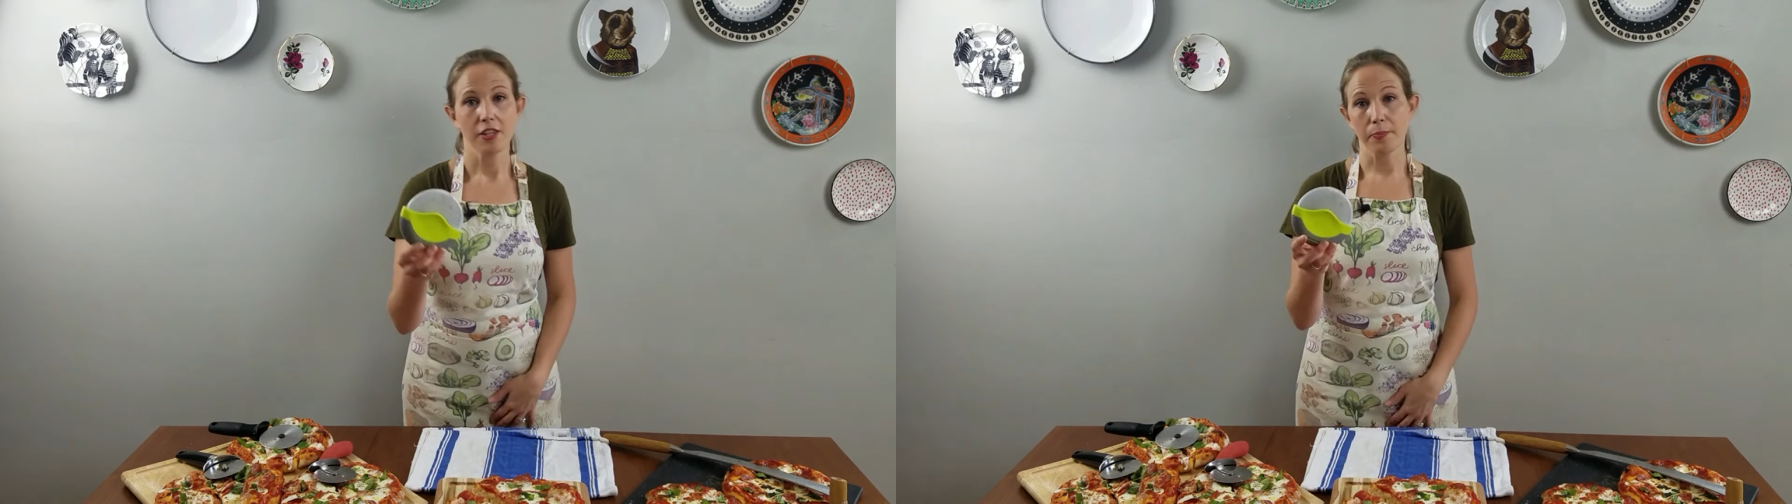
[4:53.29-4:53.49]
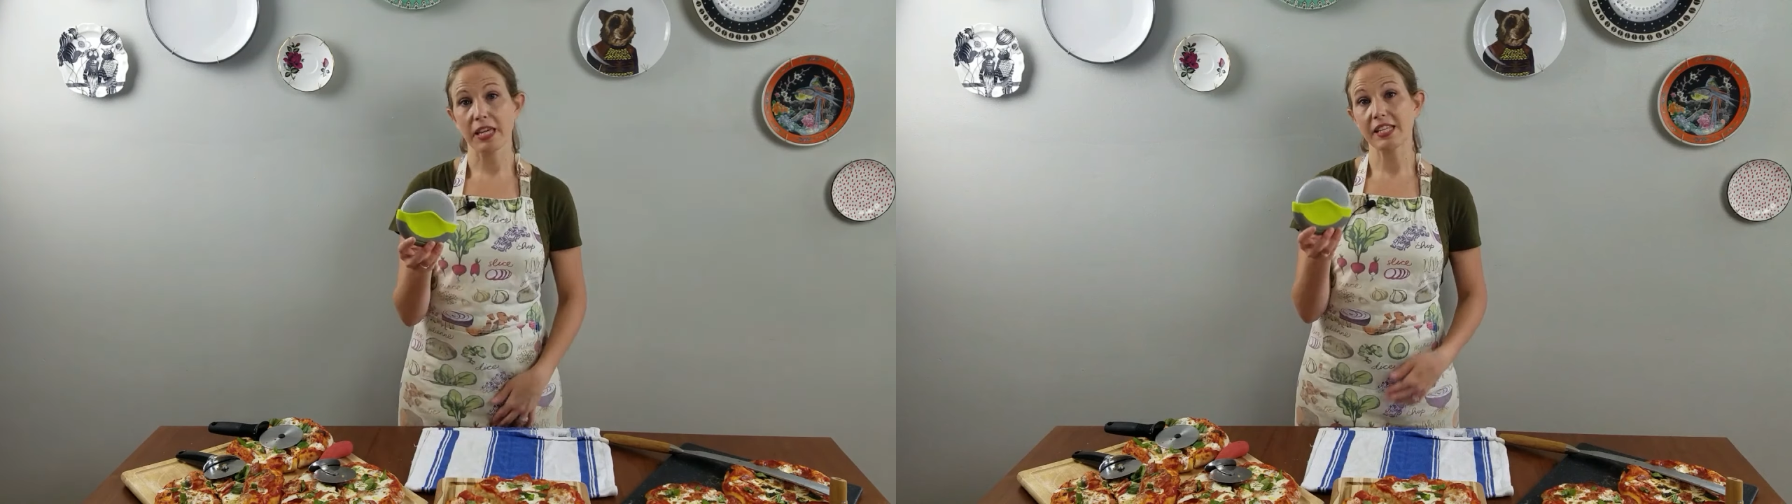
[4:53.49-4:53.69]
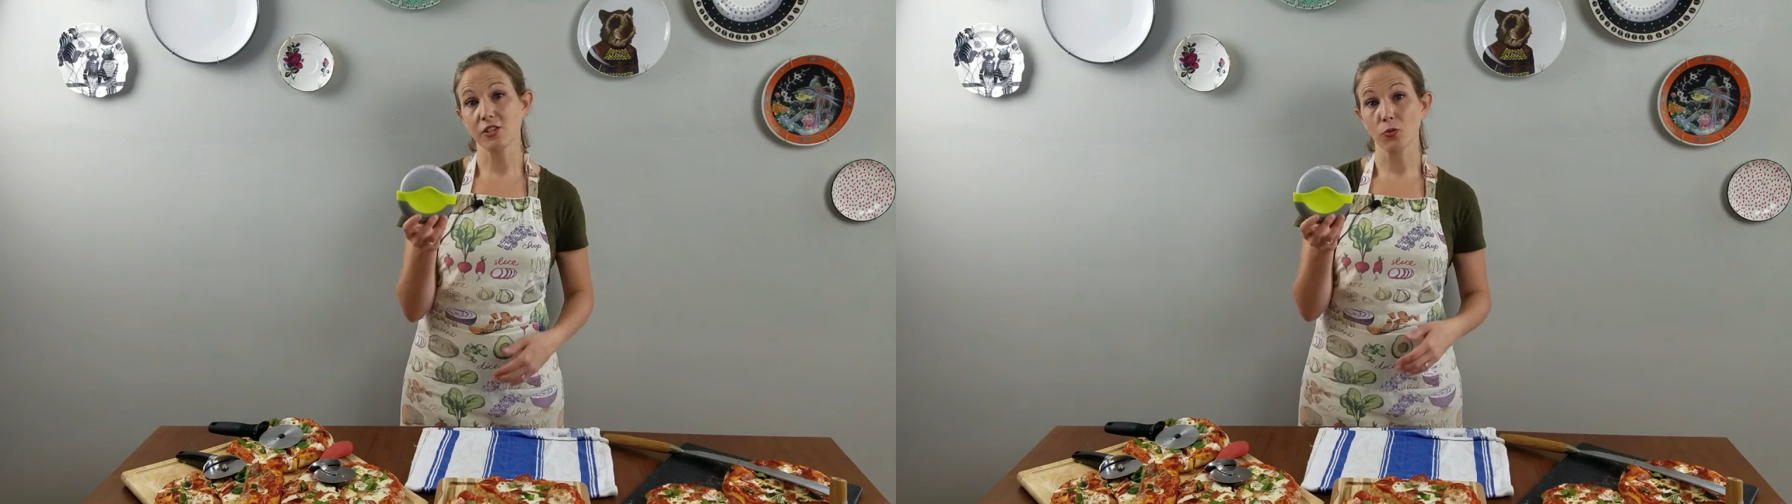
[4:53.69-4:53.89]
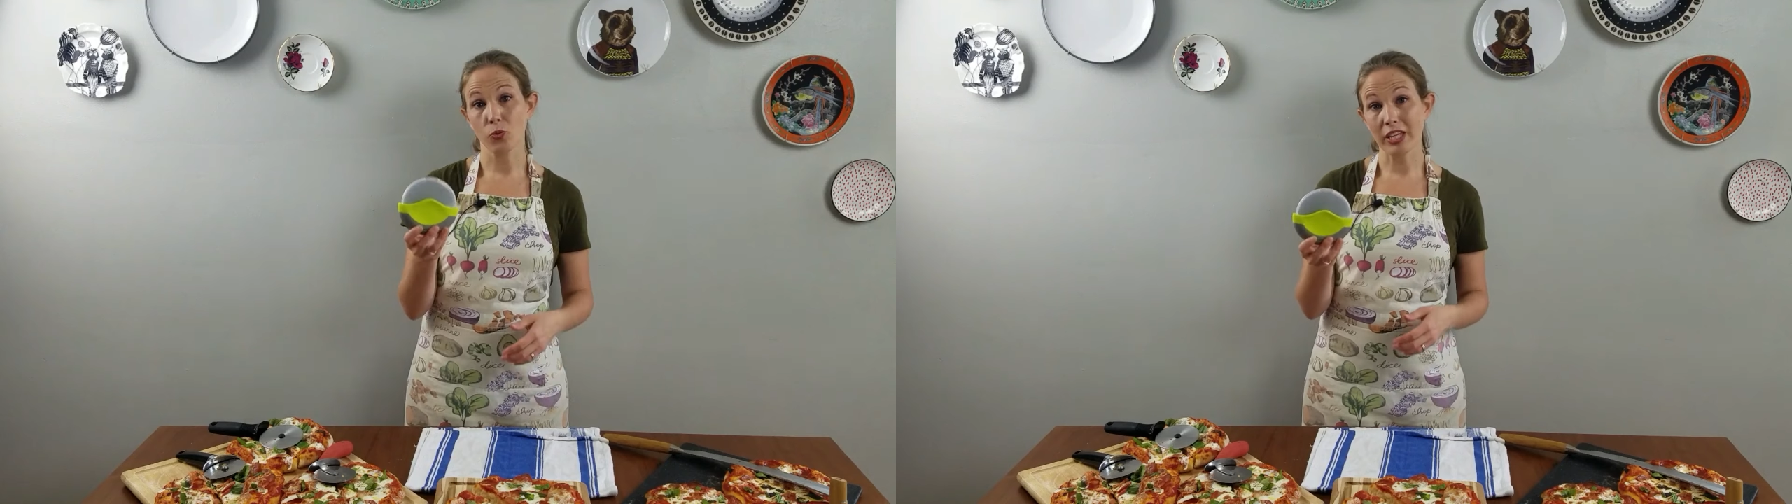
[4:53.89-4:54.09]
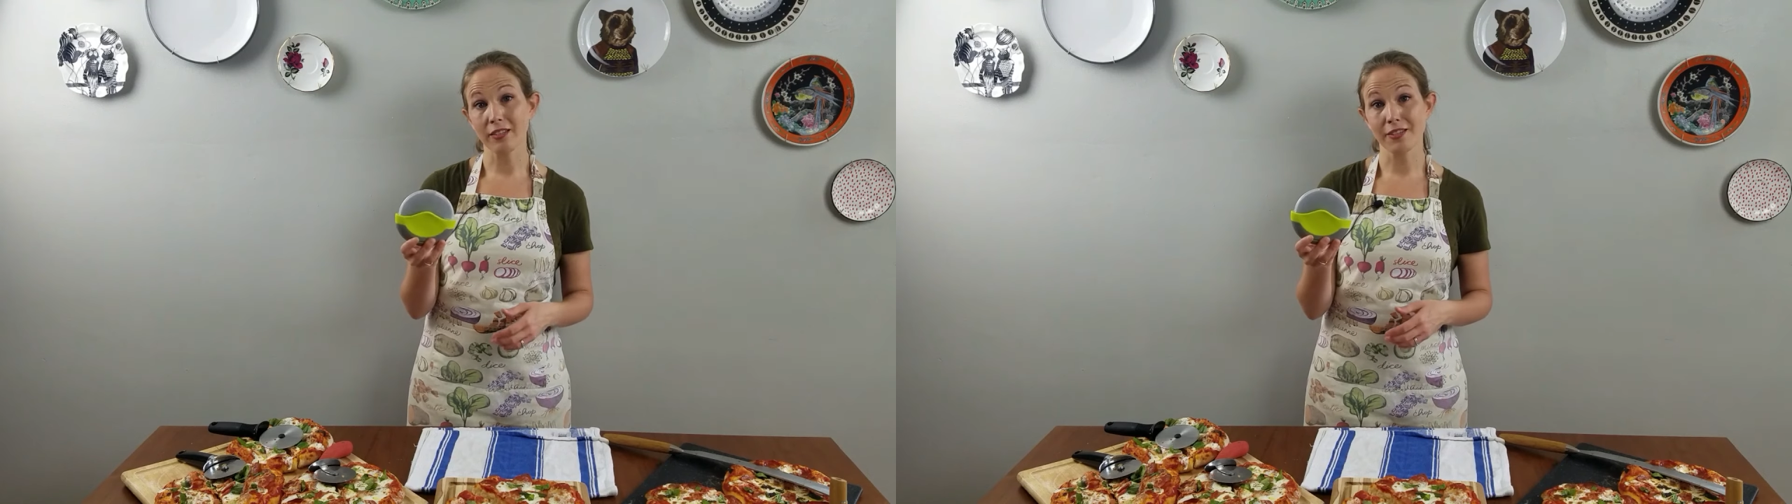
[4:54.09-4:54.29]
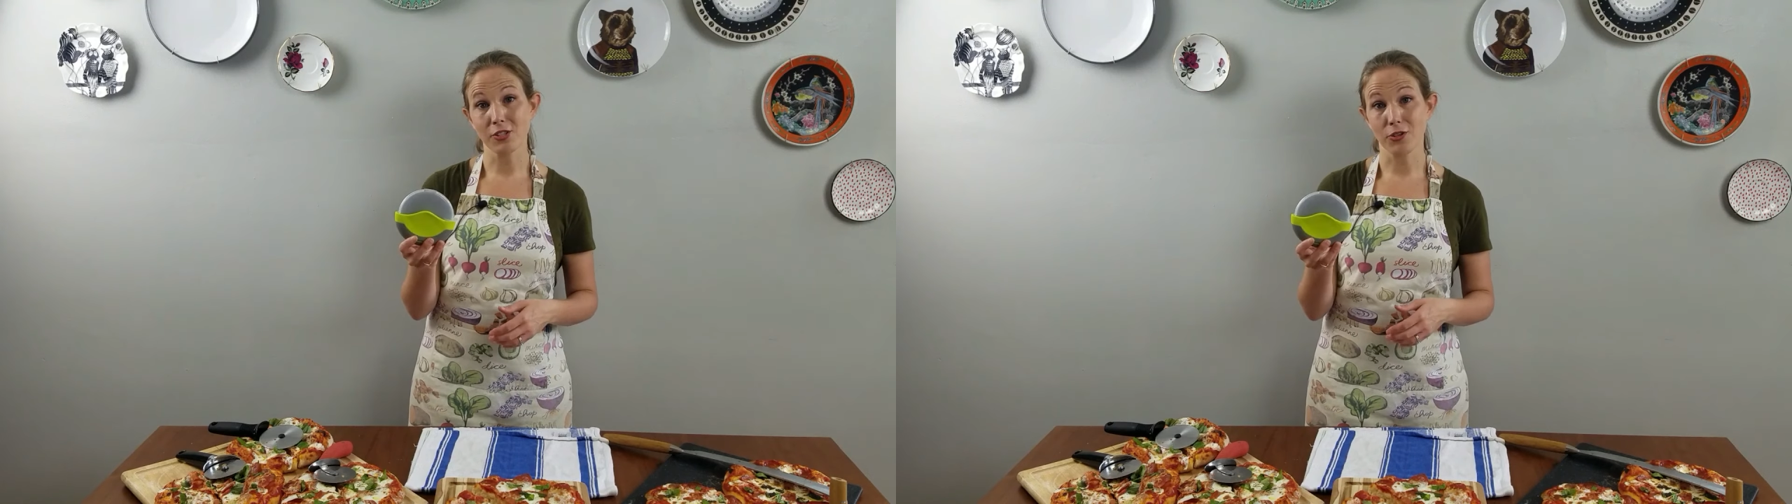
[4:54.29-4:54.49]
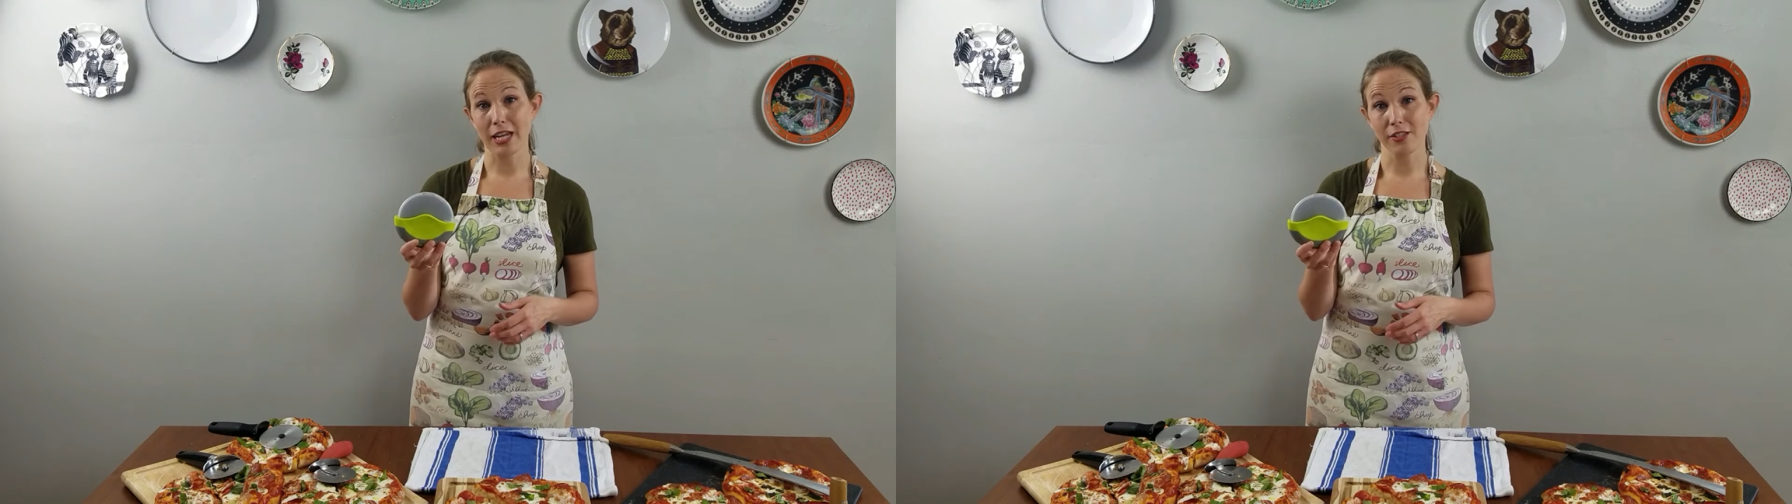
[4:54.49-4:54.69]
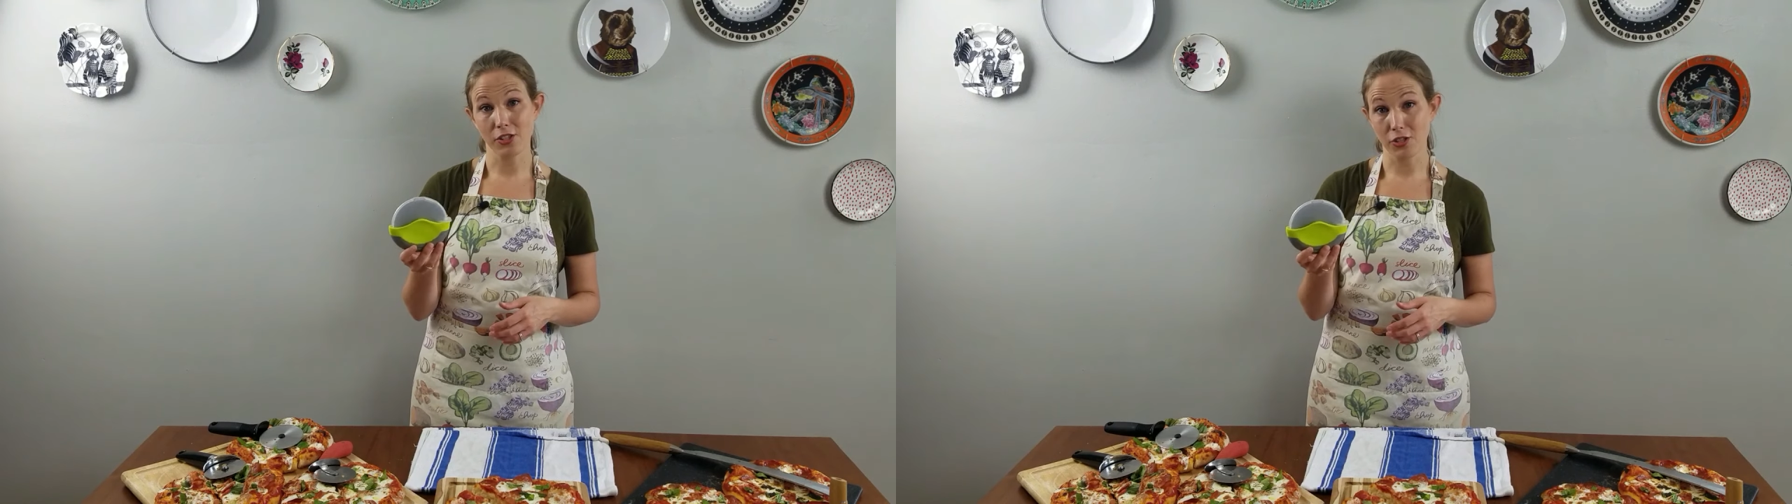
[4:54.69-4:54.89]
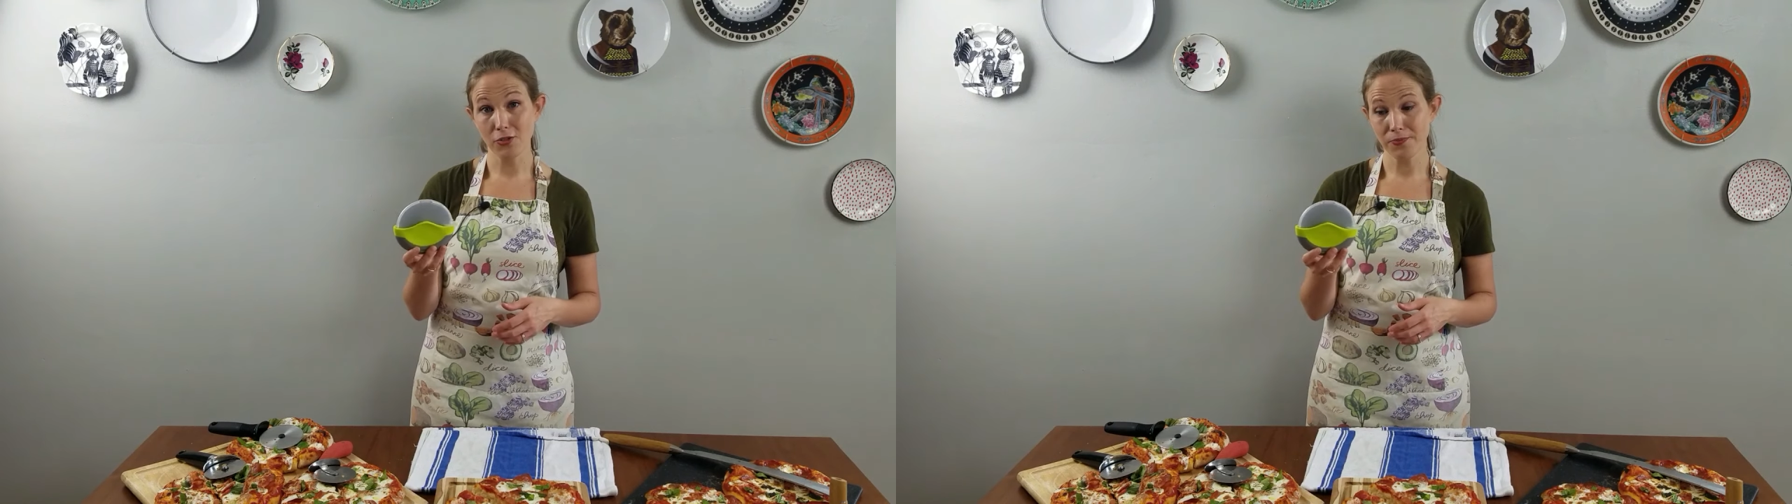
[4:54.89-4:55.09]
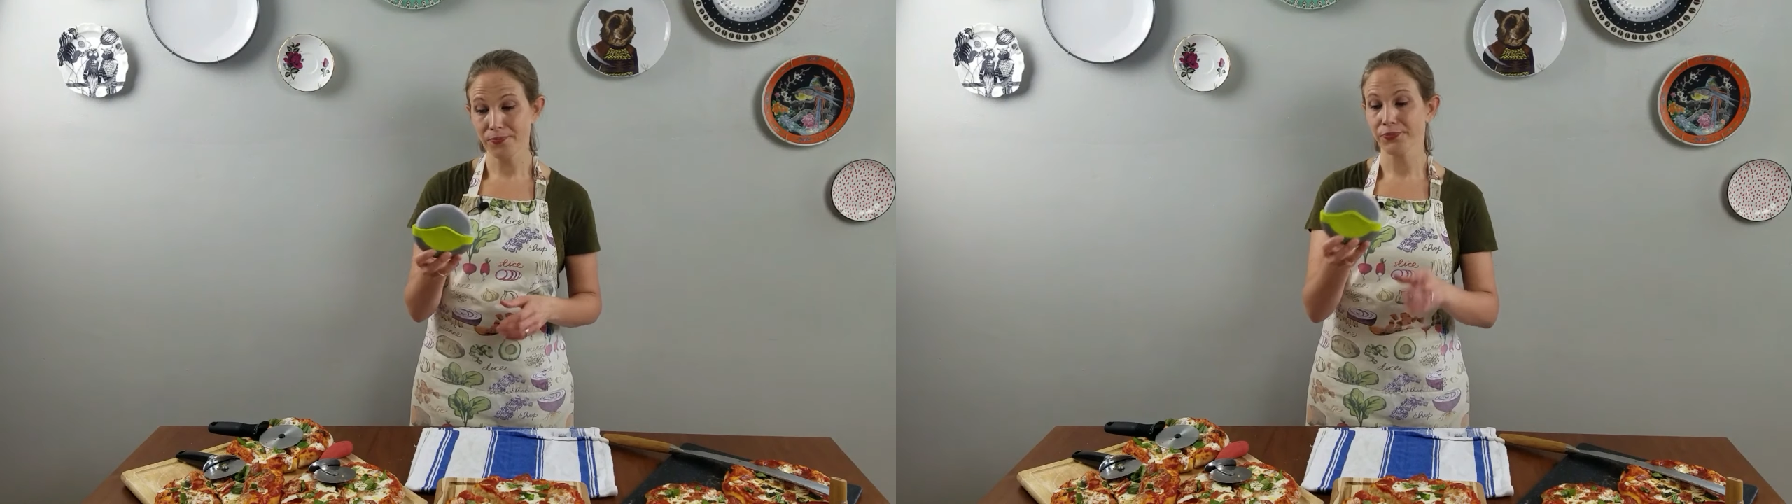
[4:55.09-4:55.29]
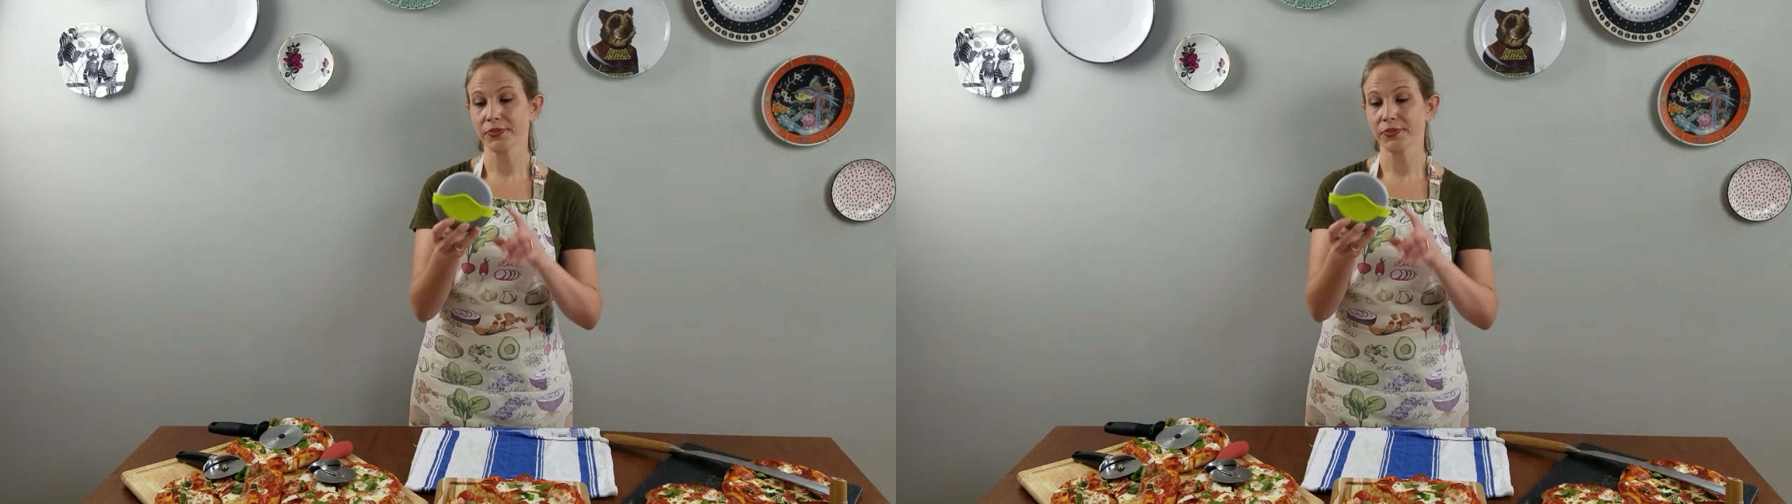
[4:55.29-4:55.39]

The pizza wheel is great too,